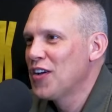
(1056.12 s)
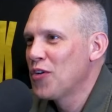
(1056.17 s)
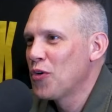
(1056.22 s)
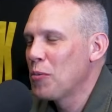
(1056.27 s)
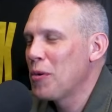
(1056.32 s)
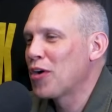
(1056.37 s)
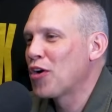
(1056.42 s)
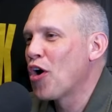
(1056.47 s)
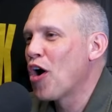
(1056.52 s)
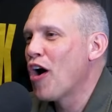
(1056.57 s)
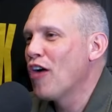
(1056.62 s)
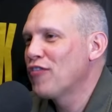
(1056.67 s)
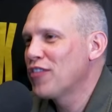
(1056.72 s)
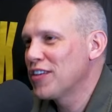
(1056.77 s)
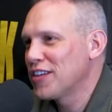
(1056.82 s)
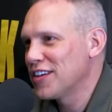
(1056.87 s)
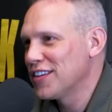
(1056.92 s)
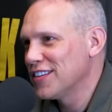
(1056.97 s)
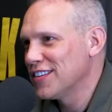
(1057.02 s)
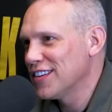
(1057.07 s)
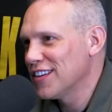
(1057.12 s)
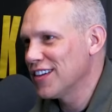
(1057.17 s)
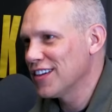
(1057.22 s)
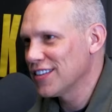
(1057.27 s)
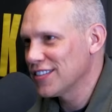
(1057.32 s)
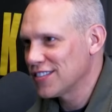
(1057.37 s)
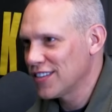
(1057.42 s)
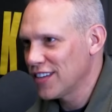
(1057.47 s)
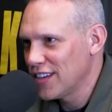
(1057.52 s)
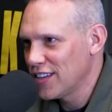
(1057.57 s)
What about golfing in
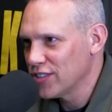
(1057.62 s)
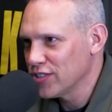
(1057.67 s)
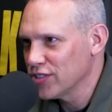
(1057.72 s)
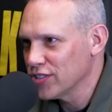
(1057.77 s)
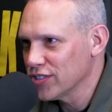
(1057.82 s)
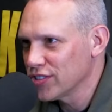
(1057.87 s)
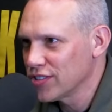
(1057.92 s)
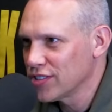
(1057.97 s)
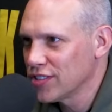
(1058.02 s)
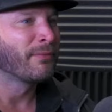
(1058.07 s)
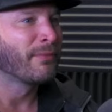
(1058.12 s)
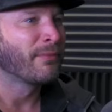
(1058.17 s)
sandals?